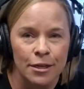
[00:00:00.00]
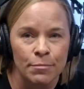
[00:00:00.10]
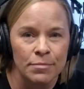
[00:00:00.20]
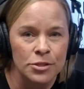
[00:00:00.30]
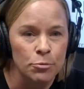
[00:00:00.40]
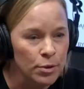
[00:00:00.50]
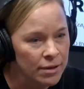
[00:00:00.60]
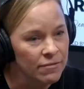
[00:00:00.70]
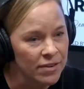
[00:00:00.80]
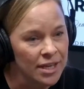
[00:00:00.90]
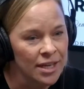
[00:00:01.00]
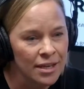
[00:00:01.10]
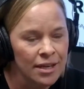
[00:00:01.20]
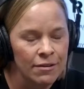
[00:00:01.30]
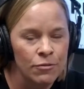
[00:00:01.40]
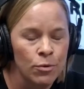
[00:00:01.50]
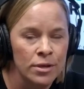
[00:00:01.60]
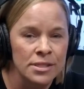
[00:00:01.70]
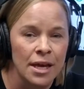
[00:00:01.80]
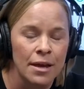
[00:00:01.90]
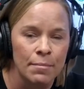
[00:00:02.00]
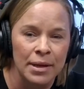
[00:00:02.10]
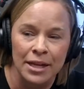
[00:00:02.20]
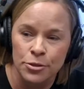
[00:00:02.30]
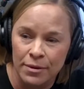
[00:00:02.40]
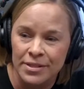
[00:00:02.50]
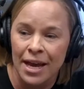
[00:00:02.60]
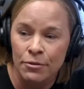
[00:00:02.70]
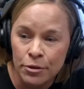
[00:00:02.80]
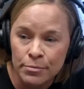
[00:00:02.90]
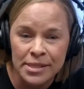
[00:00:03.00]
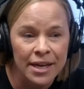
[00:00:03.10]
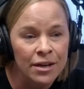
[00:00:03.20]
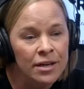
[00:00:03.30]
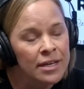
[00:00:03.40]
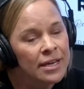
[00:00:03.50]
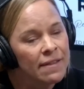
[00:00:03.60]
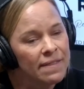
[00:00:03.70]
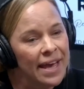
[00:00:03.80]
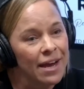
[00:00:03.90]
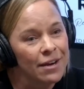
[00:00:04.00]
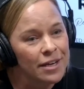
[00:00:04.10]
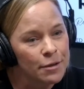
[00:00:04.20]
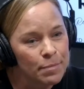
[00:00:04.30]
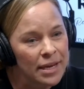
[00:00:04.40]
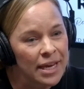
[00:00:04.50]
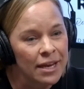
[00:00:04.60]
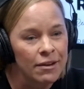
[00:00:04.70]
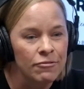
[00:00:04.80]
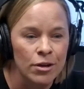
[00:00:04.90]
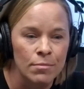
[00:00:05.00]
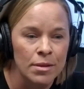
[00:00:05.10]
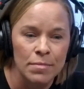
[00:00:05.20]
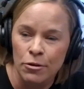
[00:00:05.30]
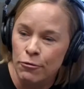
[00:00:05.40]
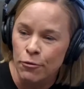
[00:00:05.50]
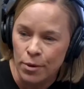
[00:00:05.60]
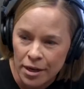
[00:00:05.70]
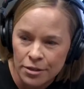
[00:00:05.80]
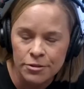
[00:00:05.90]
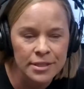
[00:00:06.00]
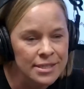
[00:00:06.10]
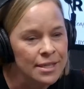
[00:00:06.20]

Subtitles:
Super convenient, of course. But I do have townhomes there. They are going to be from the middle 400s to